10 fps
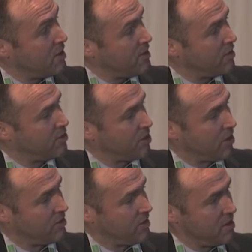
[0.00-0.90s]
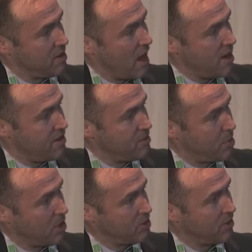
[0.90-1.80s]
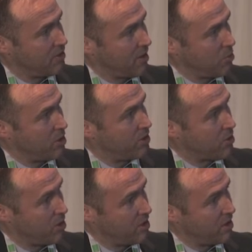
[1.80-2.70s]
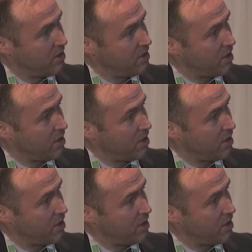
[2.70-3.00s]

This shows the 18 patients that we treated.